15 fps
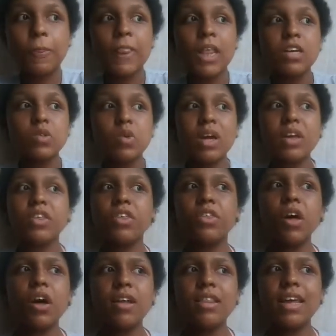So I
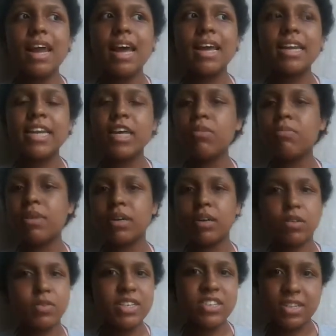thought that I knew my
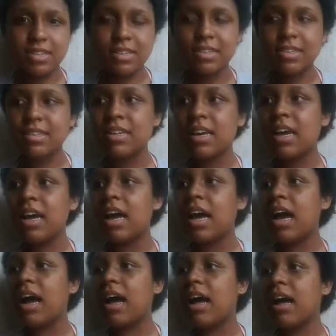origins,
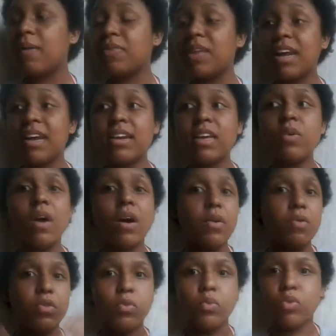that I knew how
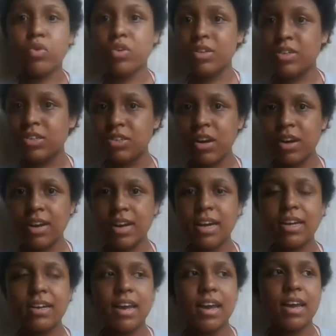the world
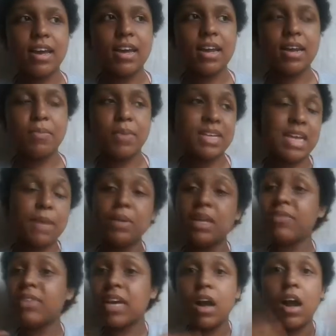started, and because I
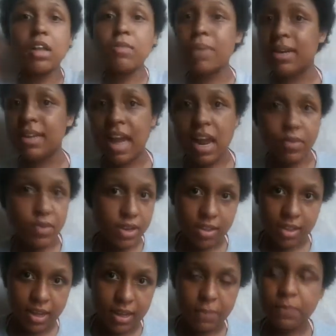believed that God made
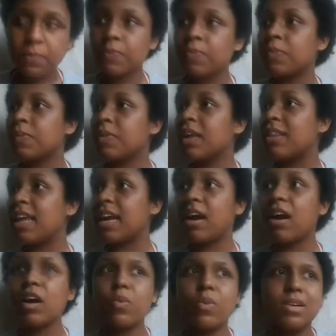everything, that
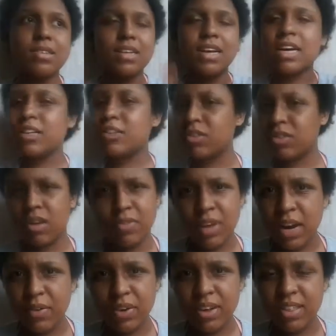God was in control of
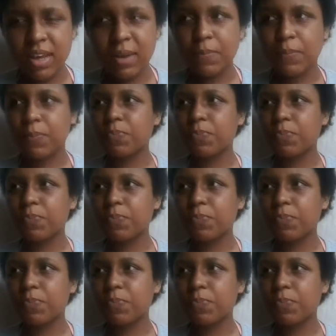everything.